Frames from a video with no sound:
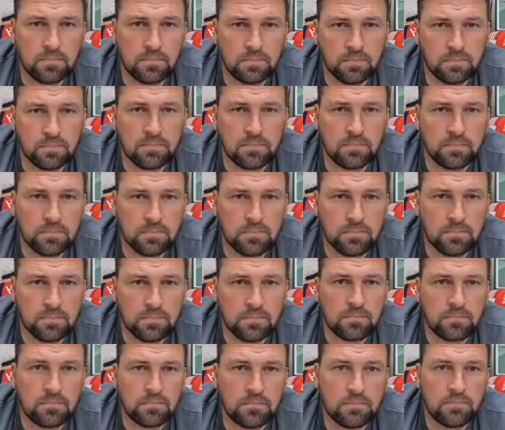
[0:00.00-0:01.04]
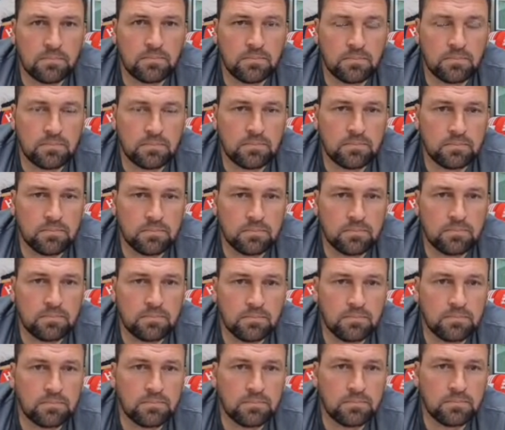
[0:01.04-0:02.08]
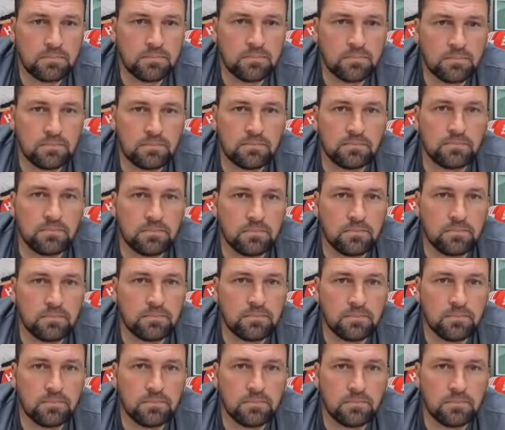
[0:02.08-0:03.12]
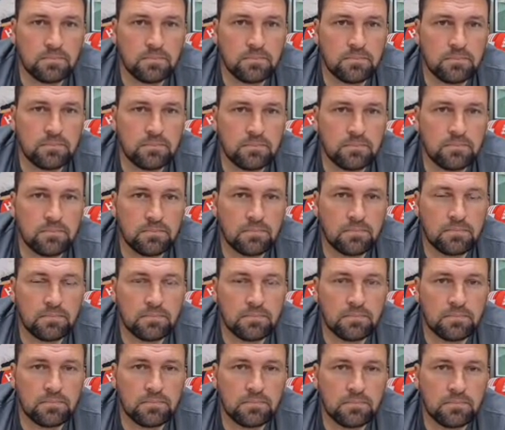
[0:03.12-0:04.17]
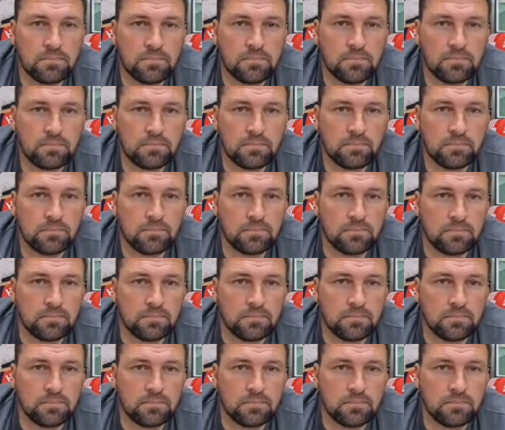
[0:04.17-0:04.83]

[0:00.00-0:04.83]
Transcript: [no speech]